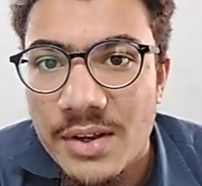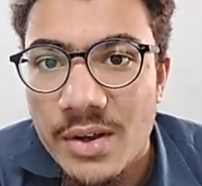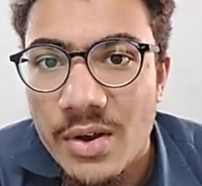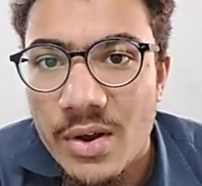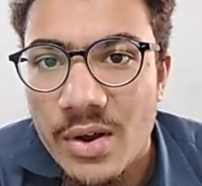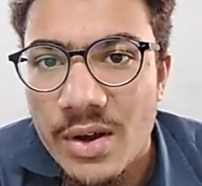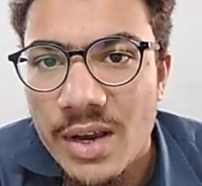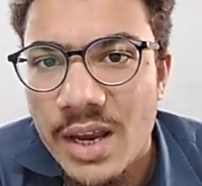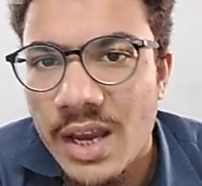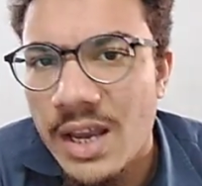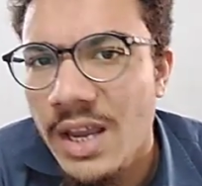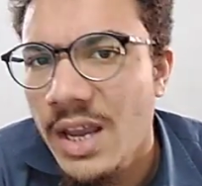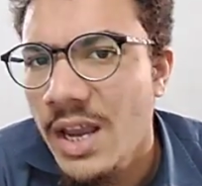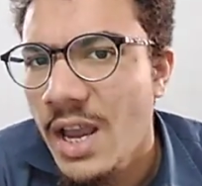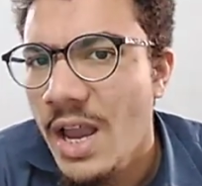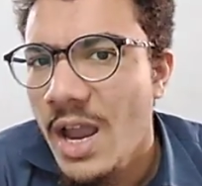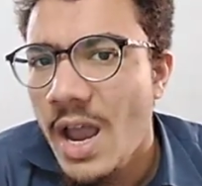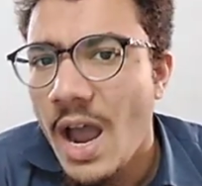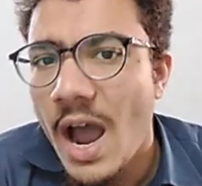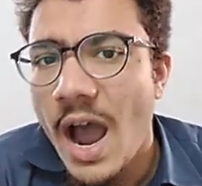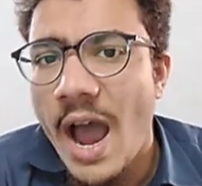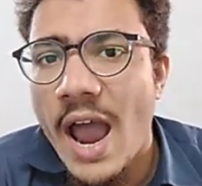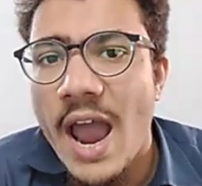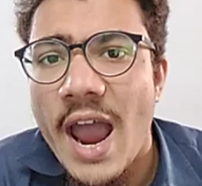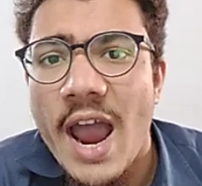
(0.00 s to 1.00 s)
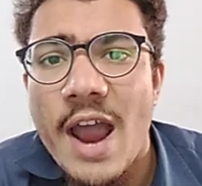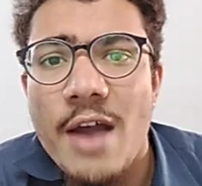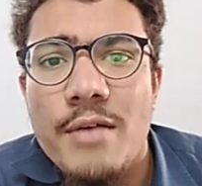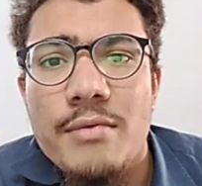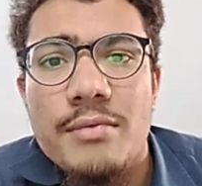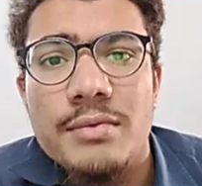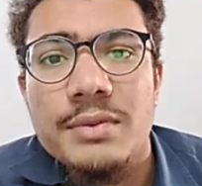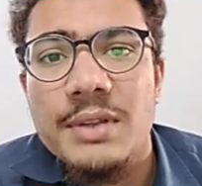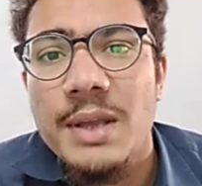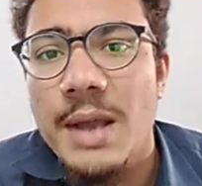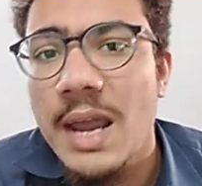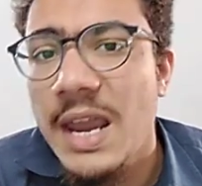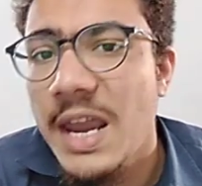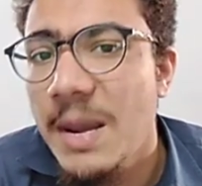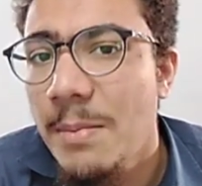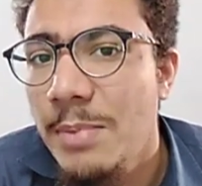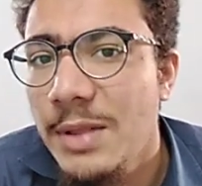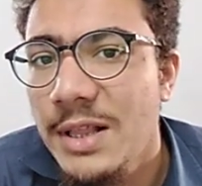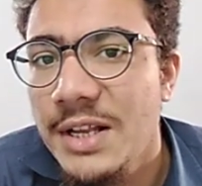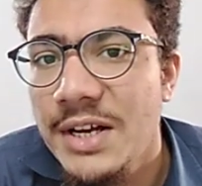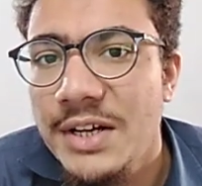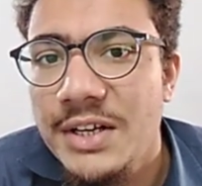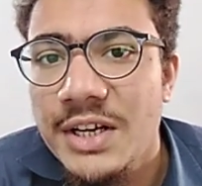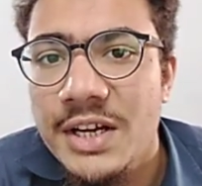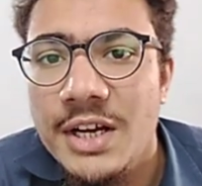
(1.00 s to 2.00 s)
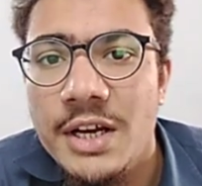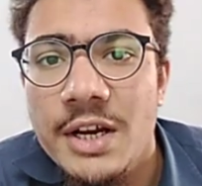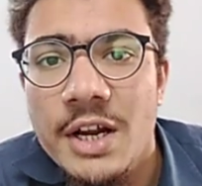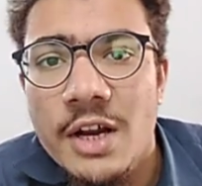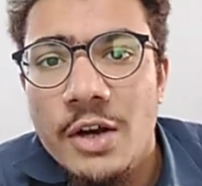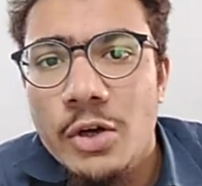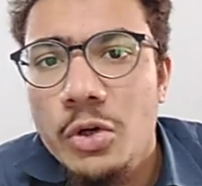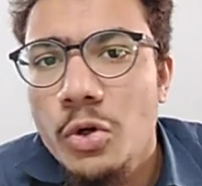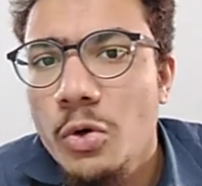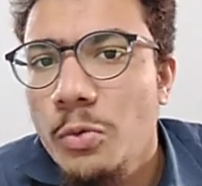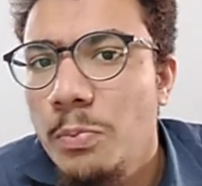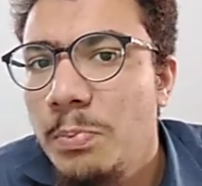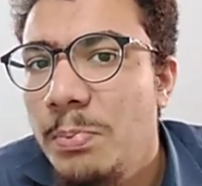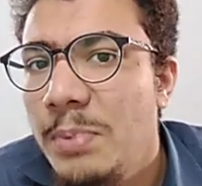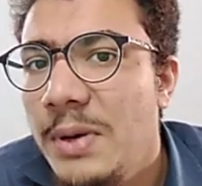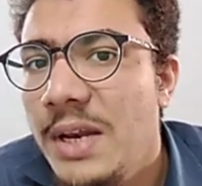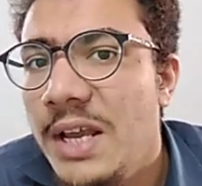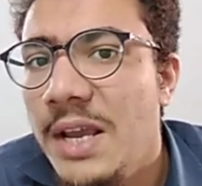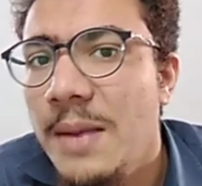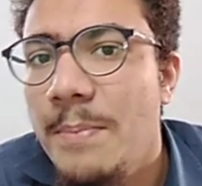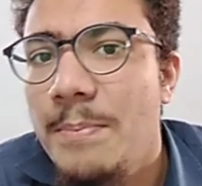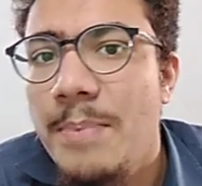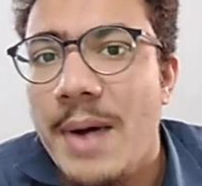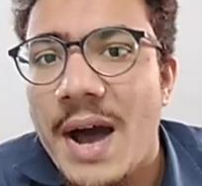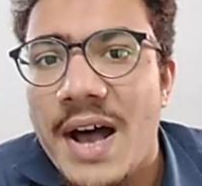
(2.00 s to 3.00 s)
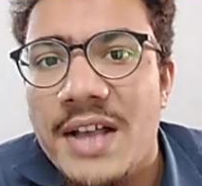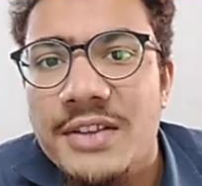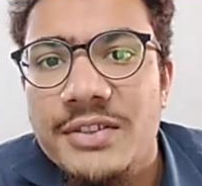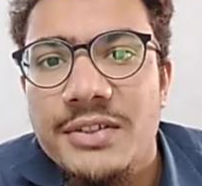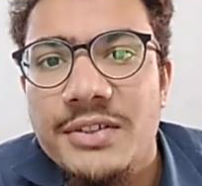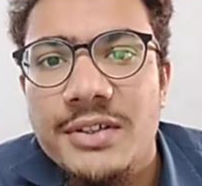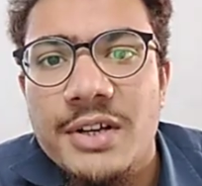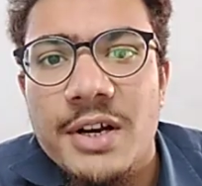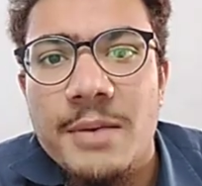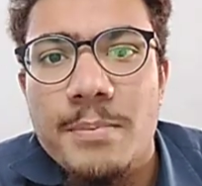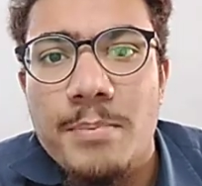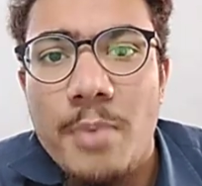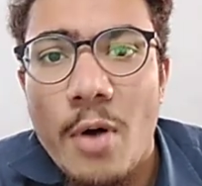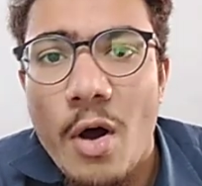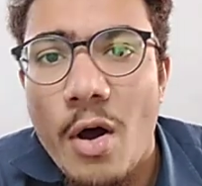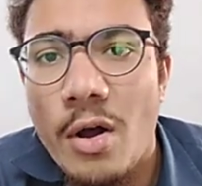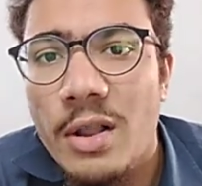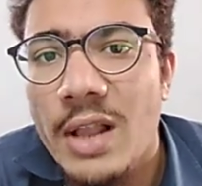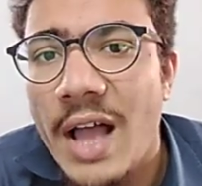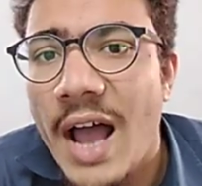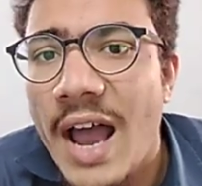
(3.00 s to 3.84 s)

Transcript: Okay, I have the ability to play basketball.